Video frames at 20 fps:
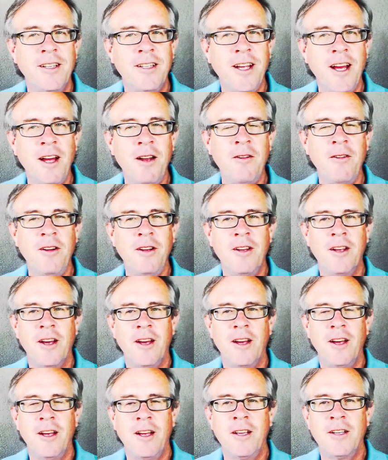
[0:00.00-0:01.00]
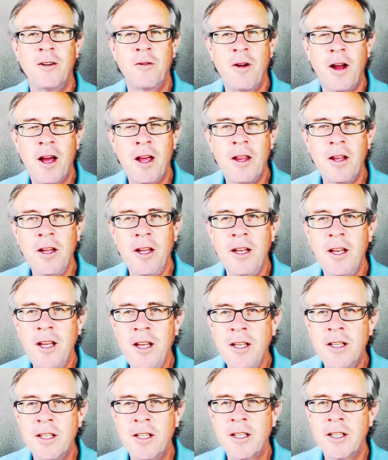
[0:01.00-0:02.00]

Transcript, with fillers: is that what, is reality need